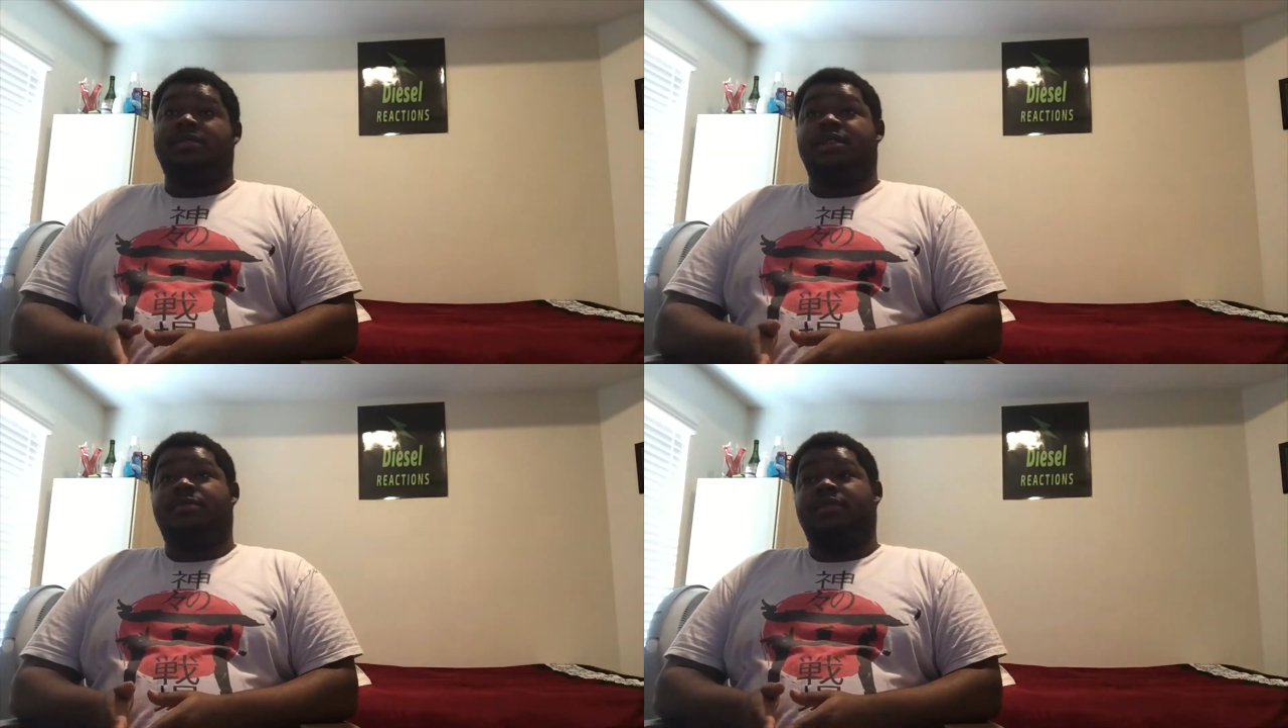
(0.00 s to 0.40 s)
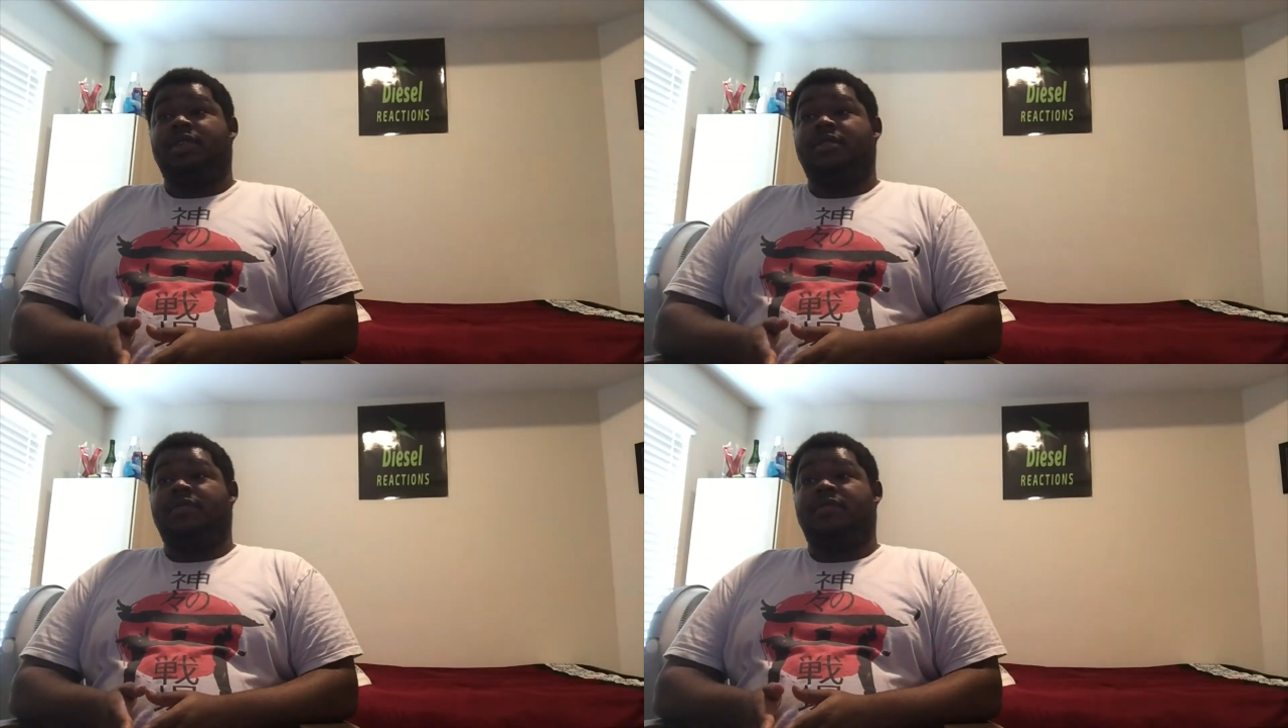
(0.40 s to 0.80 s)
some of
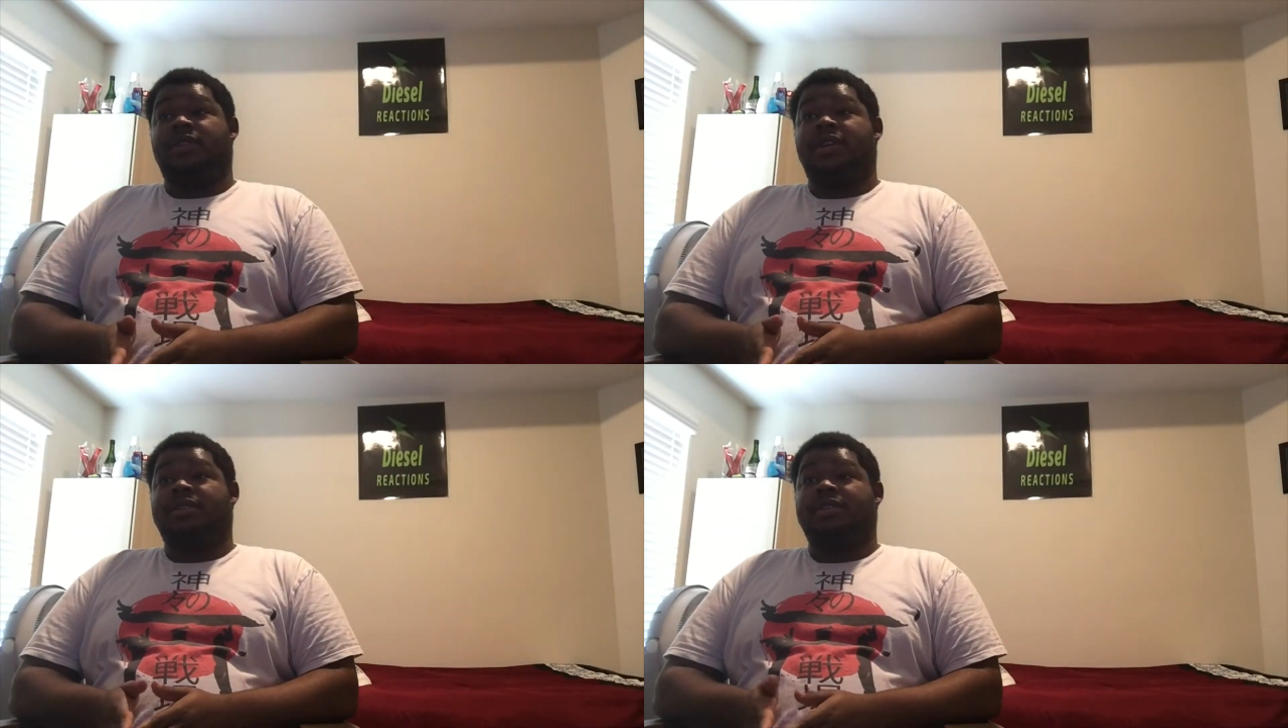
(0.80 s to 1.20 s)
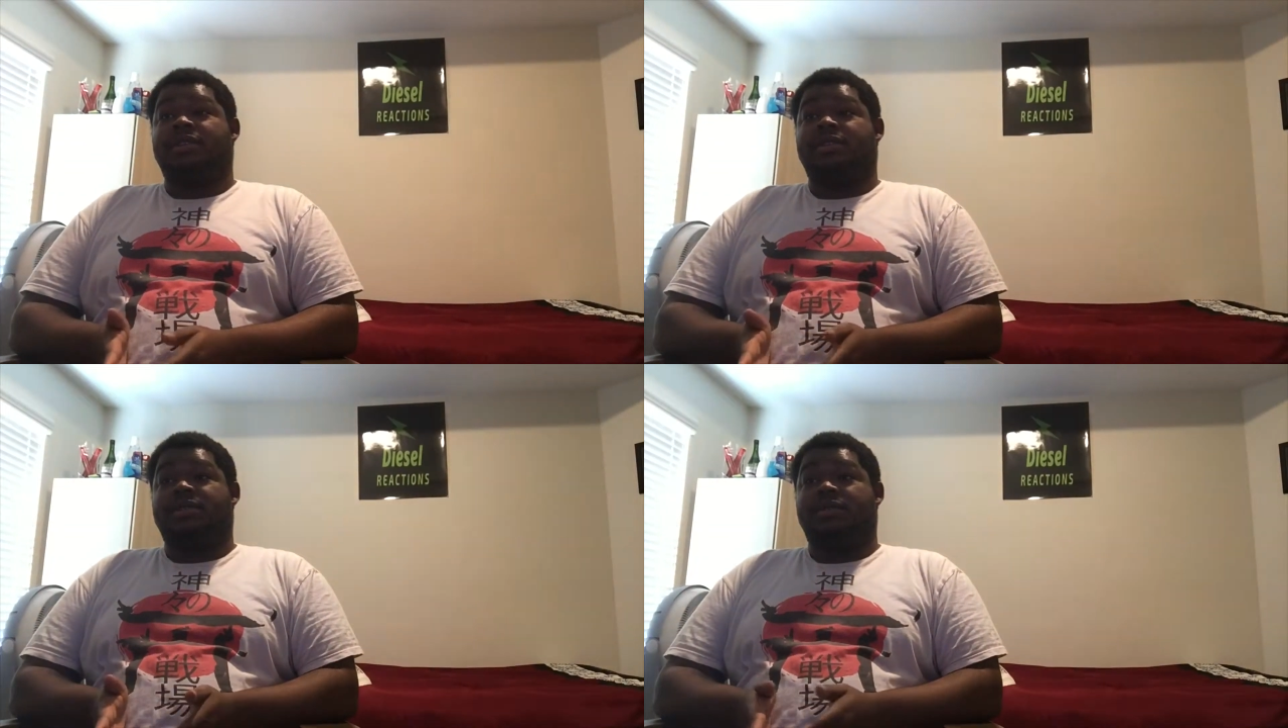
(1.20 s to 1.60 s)
you for not
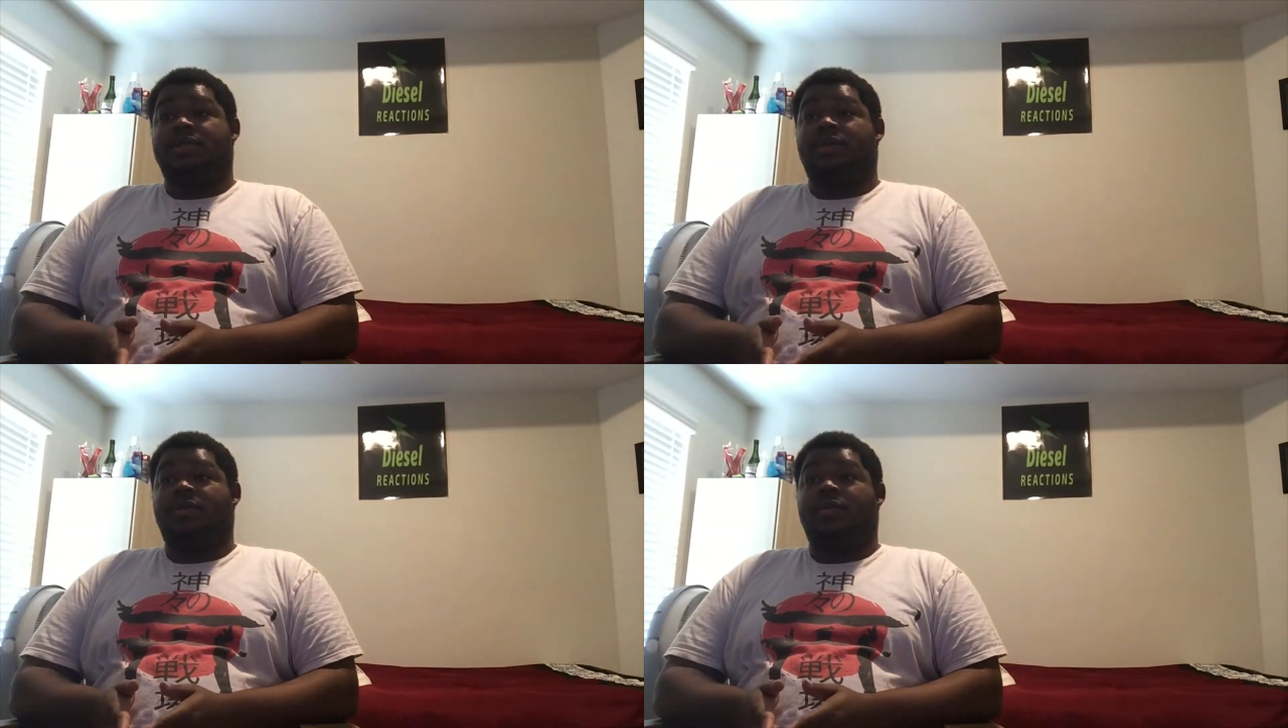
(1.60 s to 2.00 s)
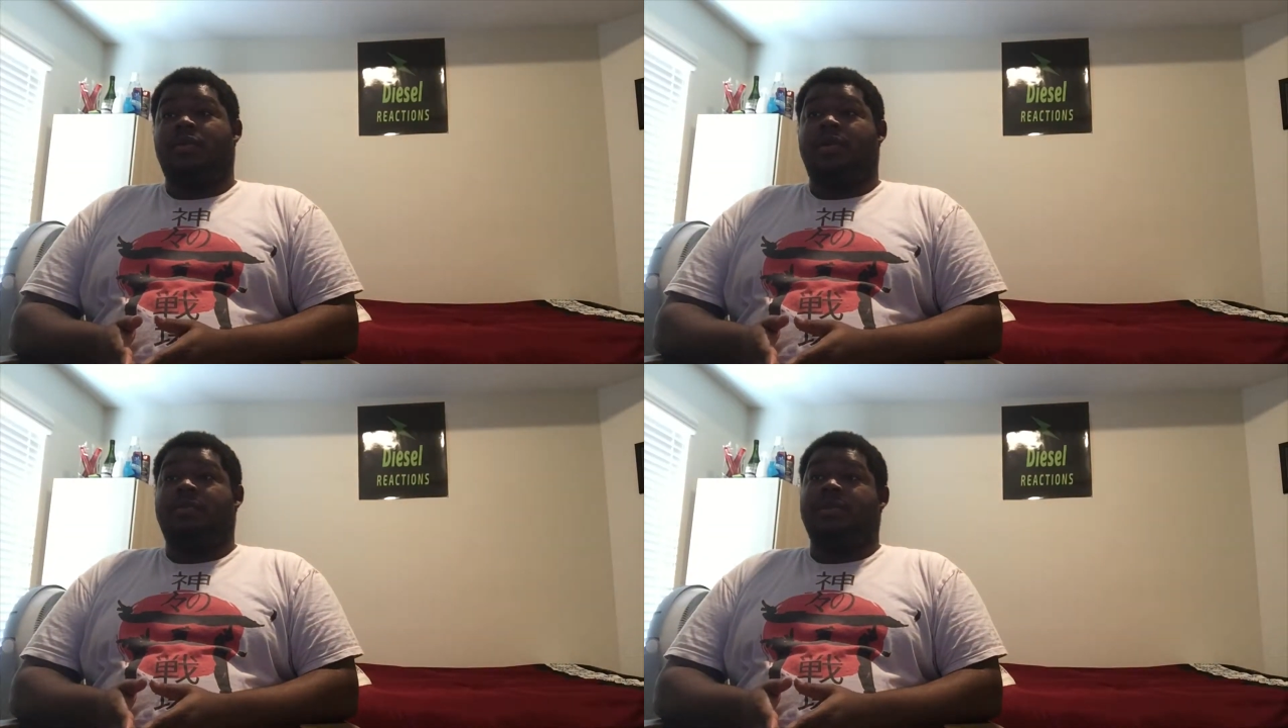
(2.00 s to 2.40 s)
telling y'all what